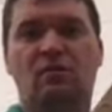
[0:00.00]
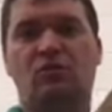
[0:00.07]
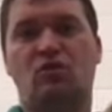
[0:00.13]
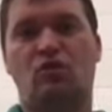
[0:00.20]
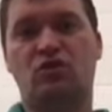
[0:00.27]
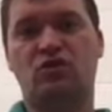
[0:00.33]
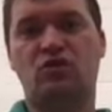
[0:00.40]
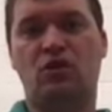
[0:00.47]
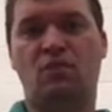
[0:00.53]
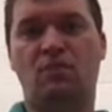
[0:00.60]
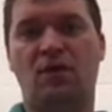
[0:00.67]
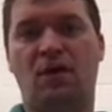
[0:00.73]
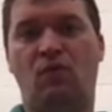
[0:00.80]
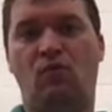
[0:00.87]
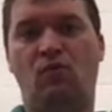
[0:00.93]
nor should it
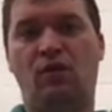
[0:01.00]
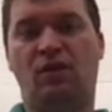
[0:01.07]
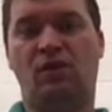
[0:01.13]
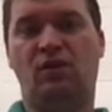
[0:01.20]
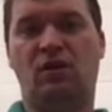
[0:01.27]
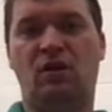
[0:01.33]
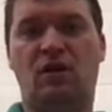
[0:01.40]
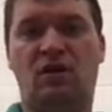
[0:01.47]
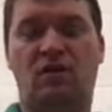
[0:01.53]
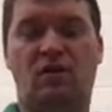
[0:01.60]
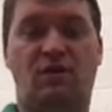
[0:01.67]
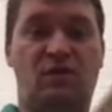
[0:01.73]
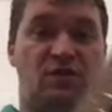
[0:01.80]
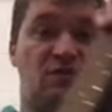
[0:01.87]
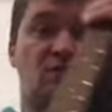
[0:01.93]
be at 1 o'clock,
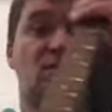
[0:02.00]
if this is